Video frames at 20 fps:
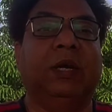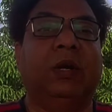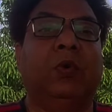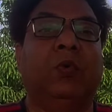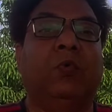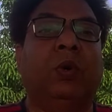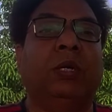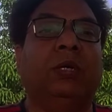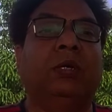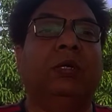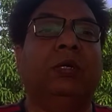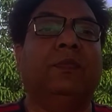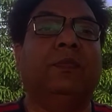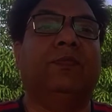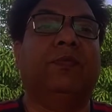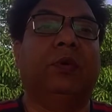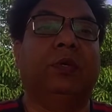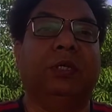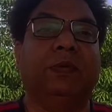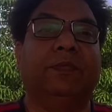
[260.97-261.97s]

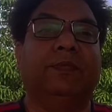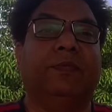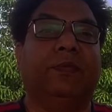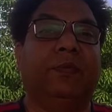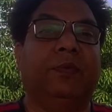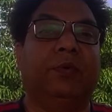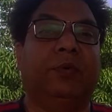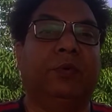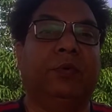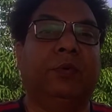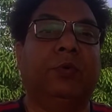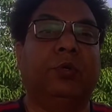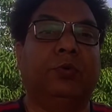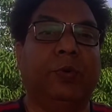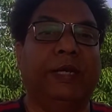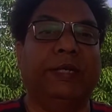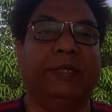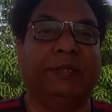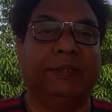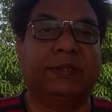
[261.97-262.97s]

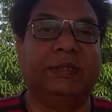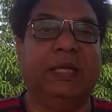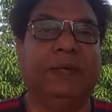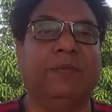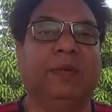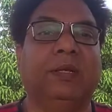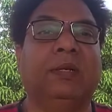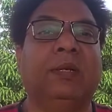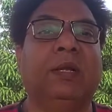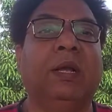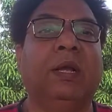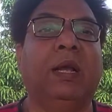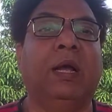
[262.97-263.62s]
144O27.